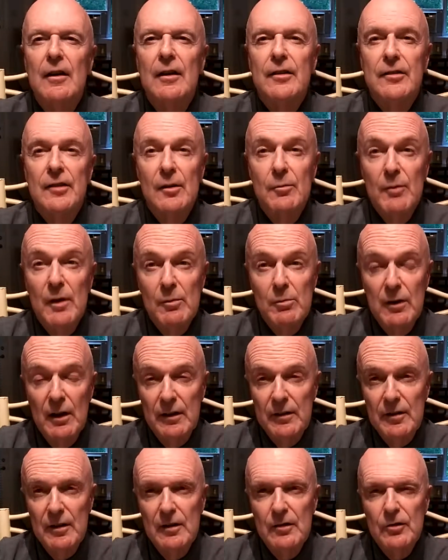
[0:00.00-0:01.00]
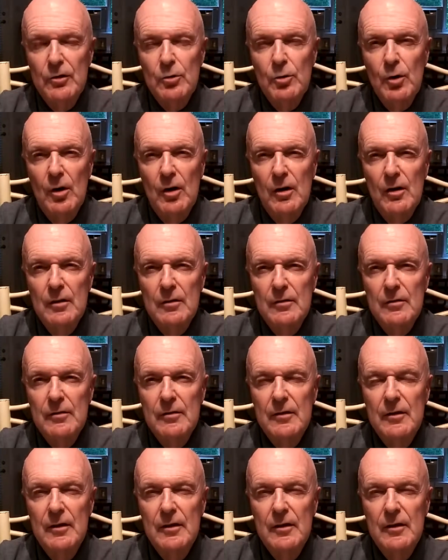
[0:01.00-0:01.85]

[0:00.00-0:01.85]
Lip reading: send my blessings to all.